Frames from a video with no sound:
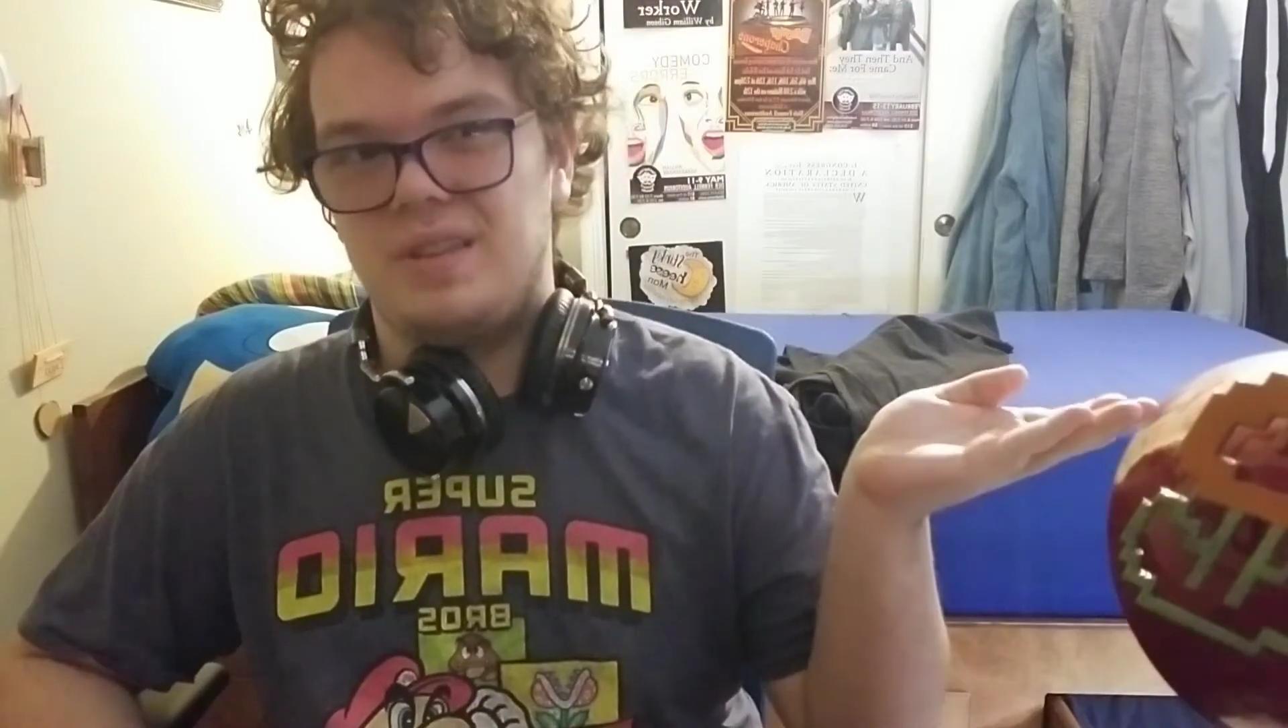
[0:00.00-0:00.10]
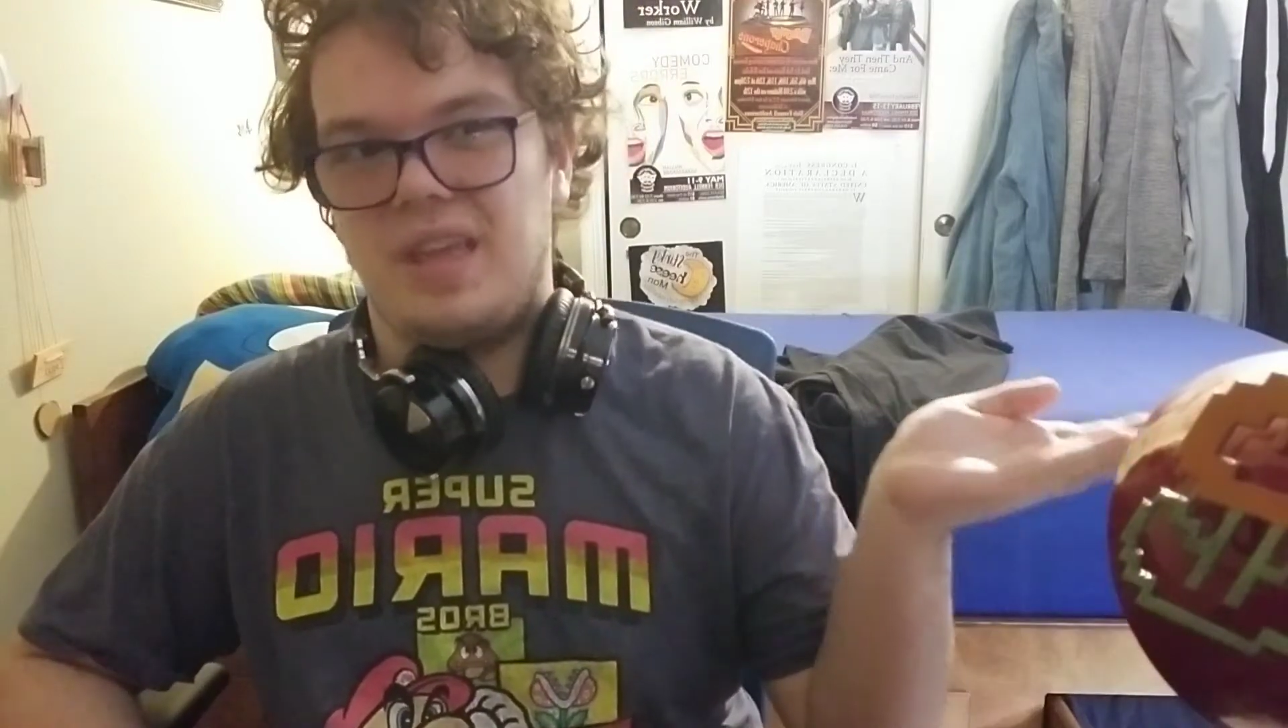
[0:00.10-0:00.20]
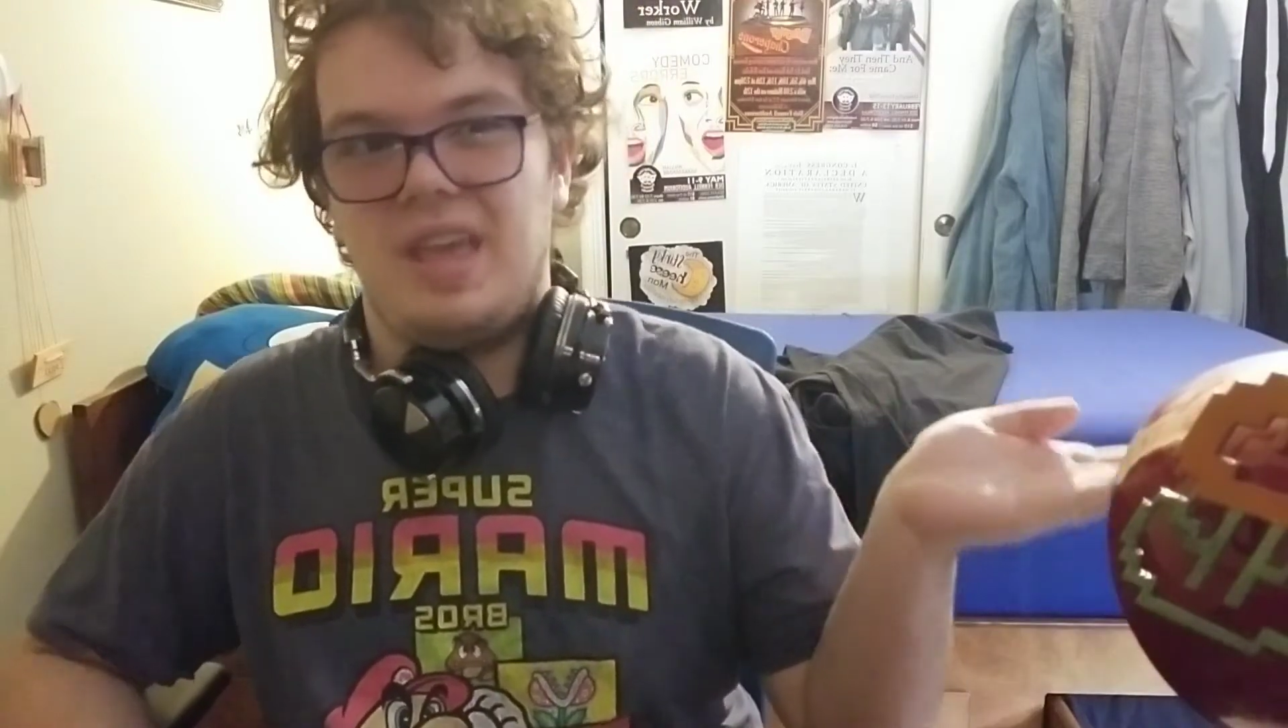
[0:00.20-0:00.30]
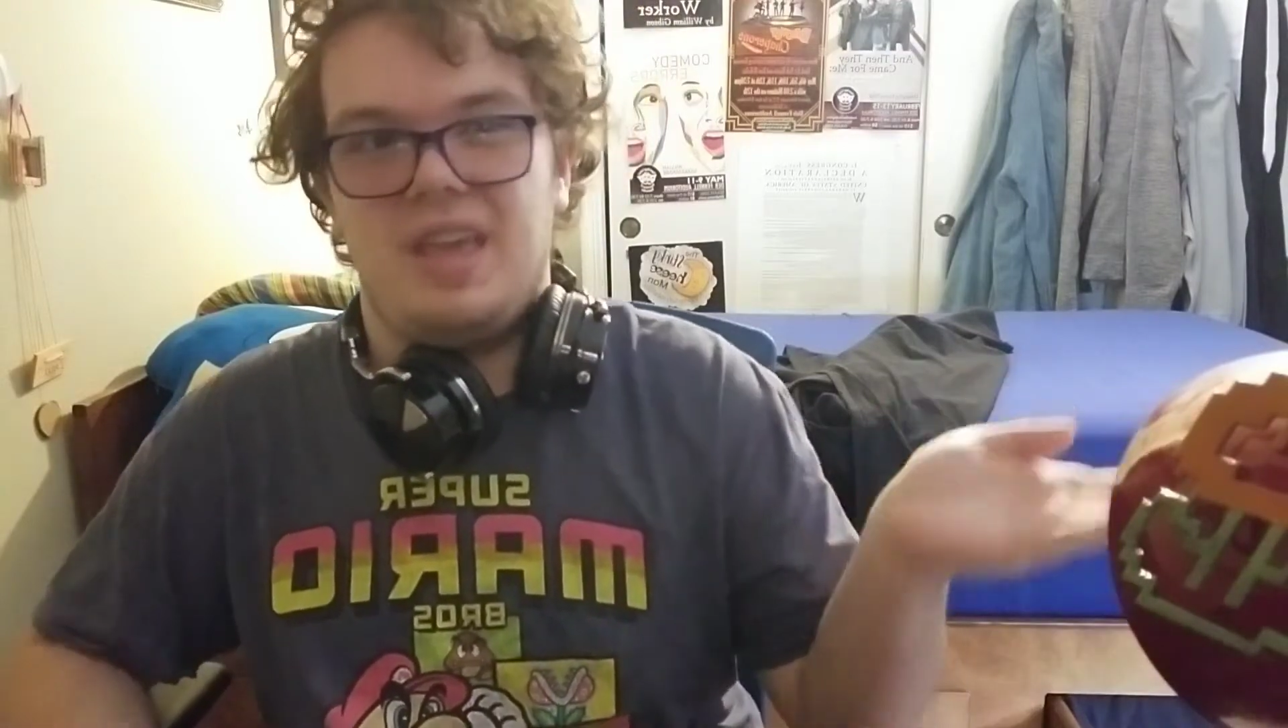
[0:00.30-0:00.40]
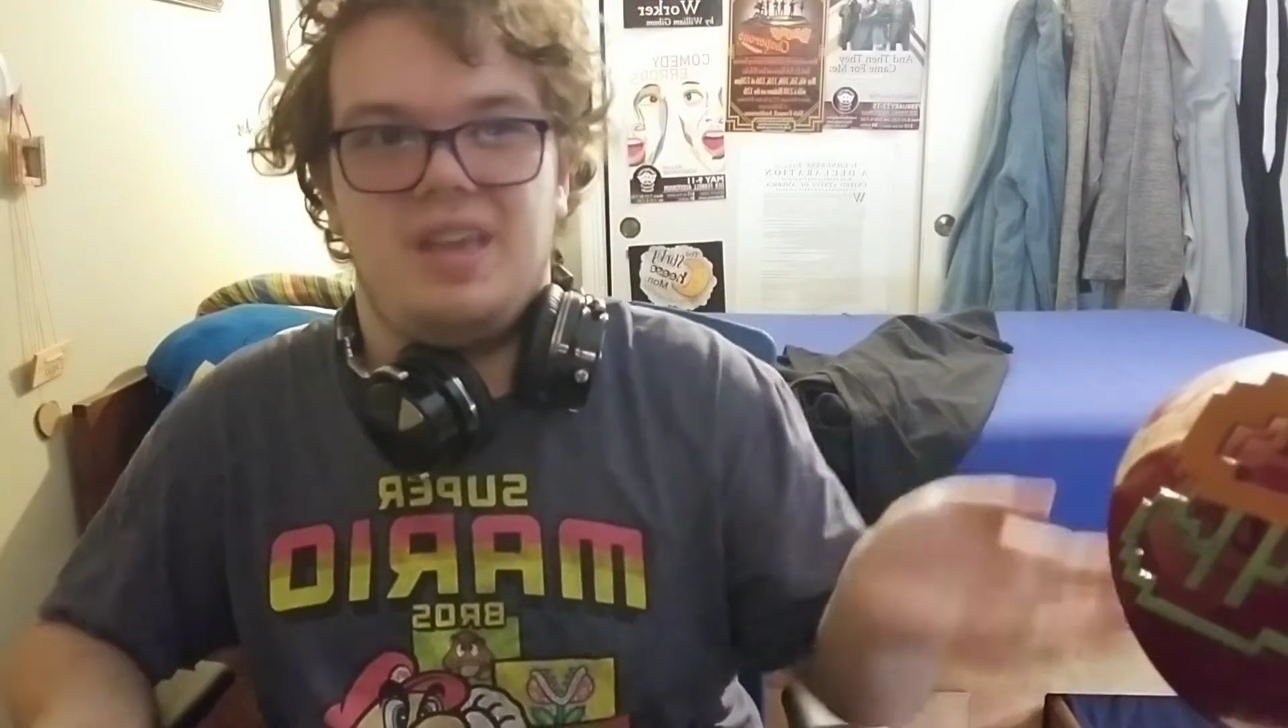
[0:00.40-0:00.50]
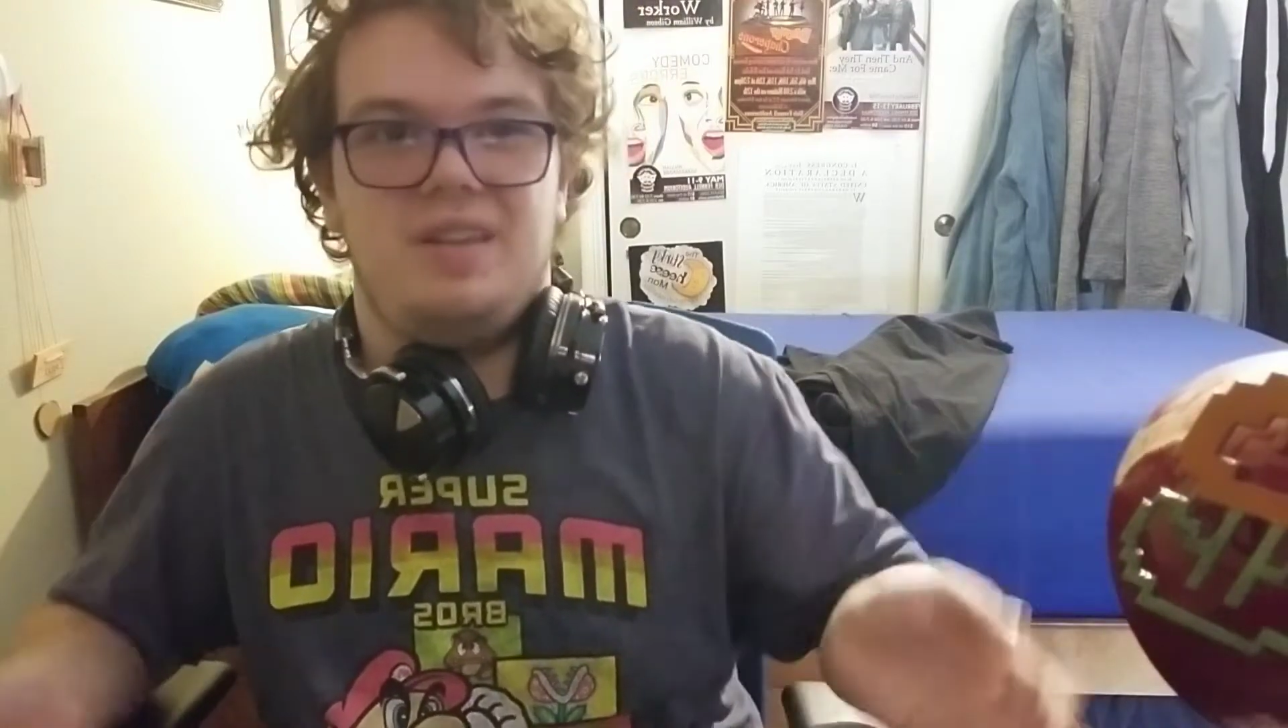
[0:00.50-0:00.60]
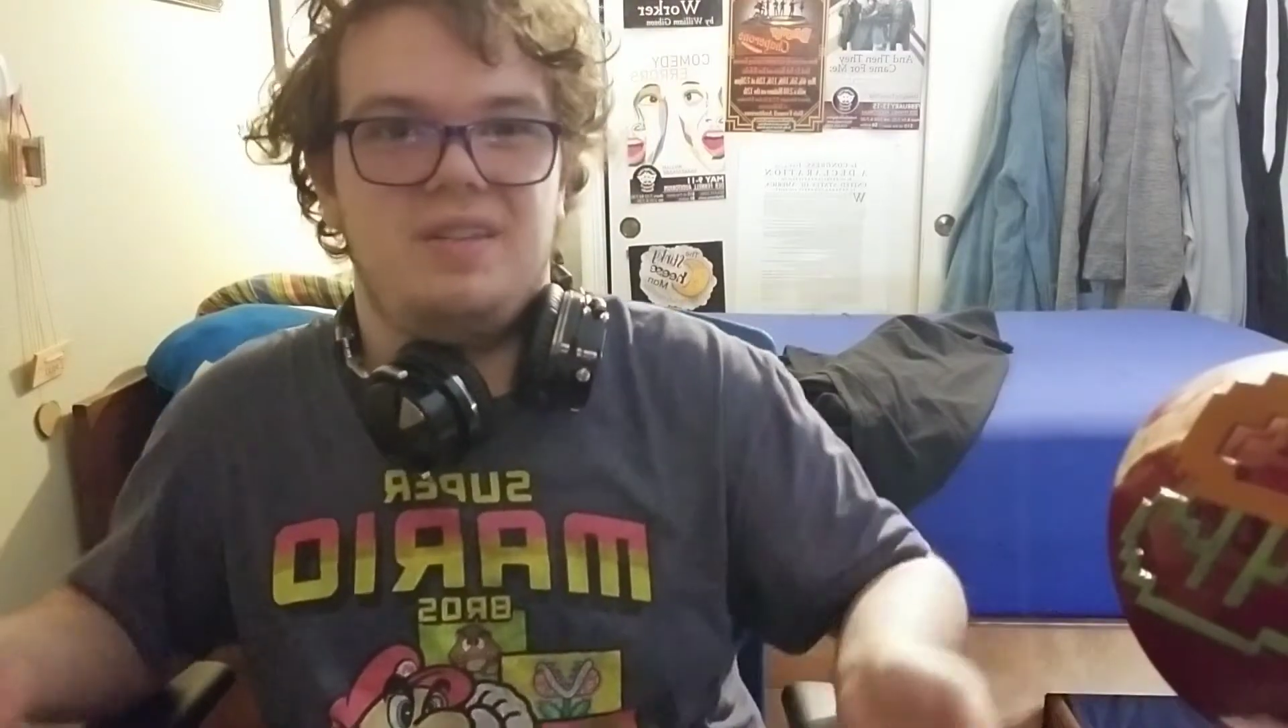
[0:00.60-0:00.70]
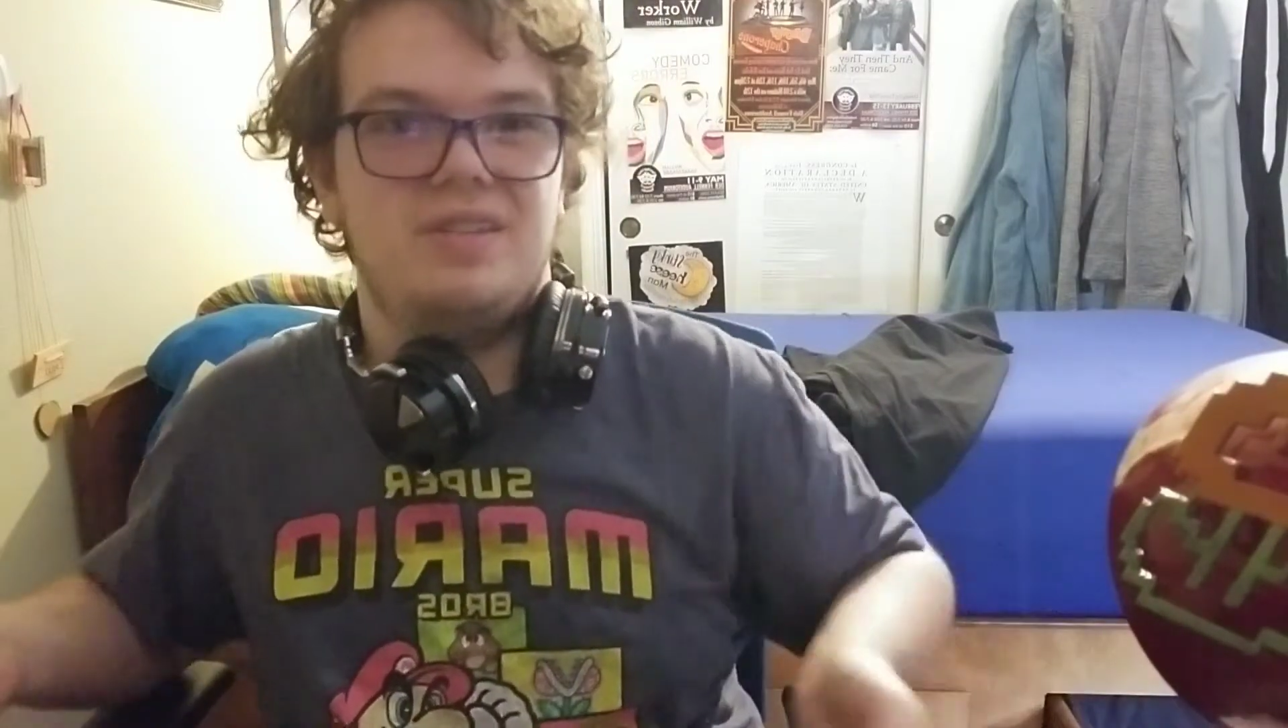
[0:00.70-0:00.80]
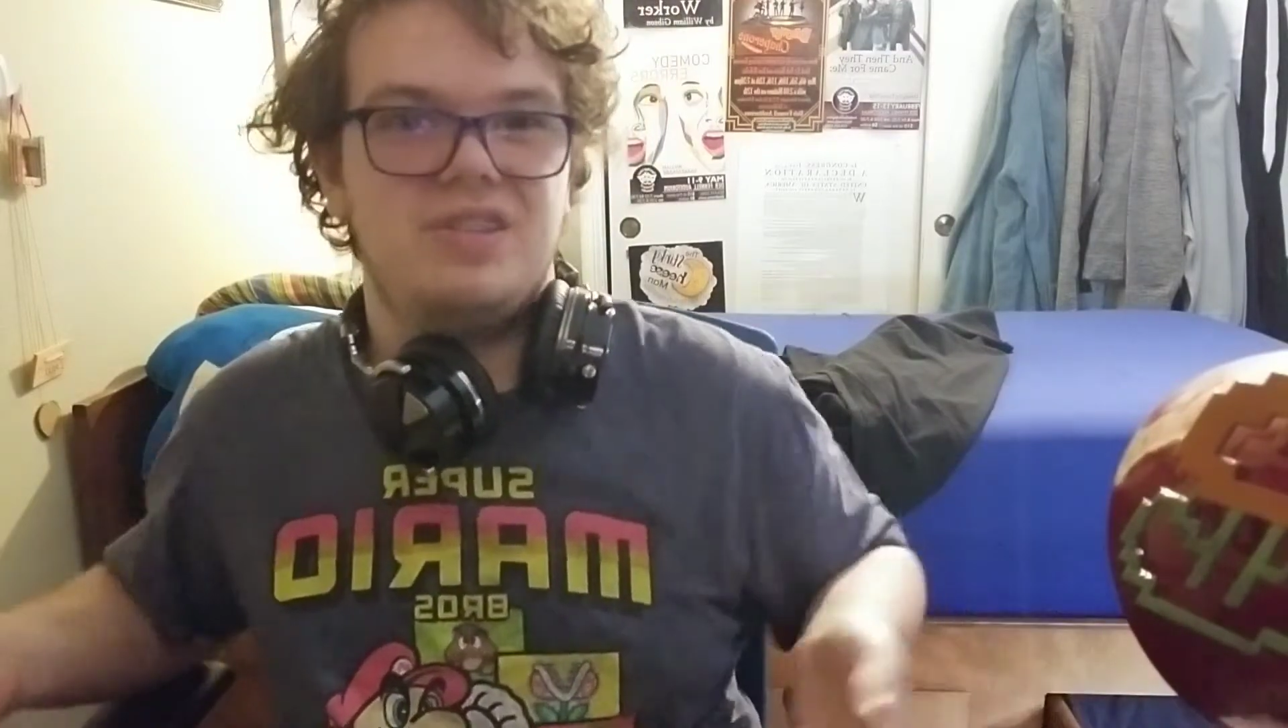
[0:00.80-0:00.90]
a